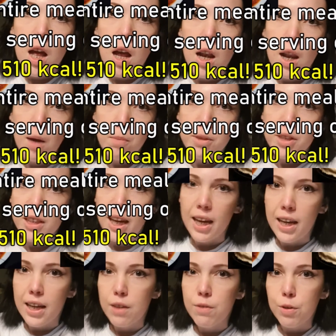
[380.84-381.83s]
lemon
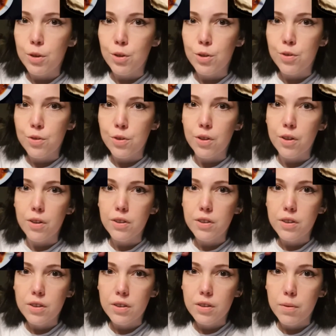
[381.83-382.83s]
cake for dessert.
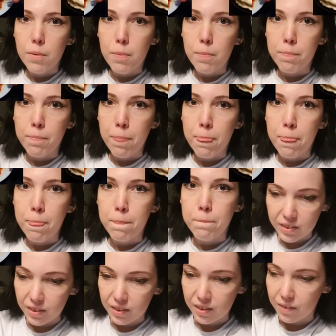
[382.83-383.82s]
Mm.
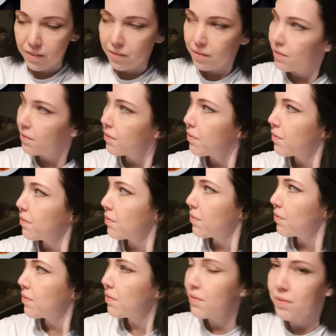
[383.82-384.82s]

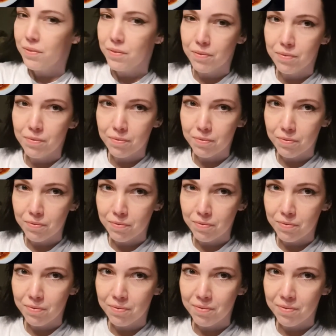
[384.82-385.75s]
Disgusting!